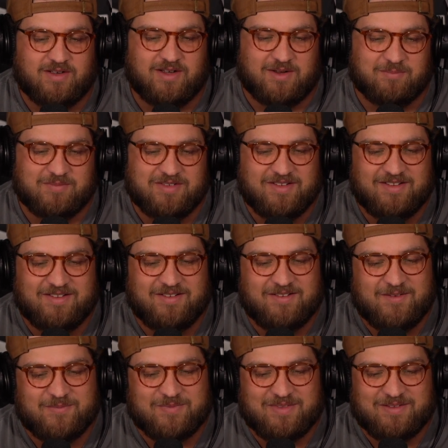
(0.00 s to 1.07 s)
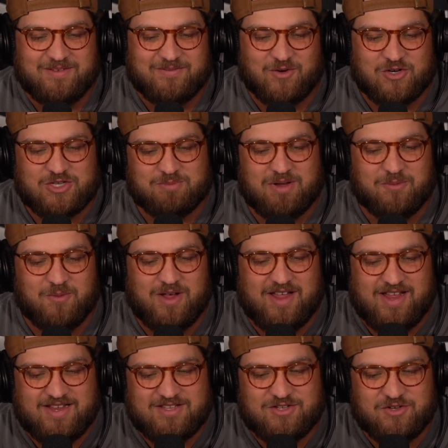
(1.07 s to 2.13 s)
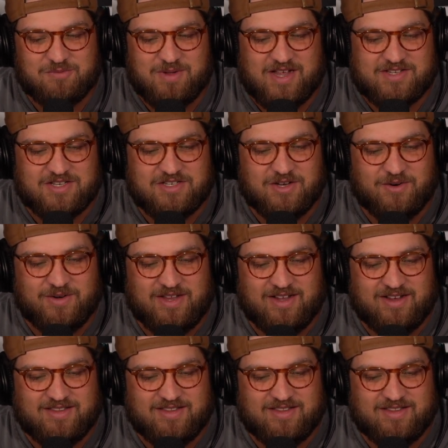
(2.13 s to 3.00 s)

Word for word: Um, first on my way to Macedonia,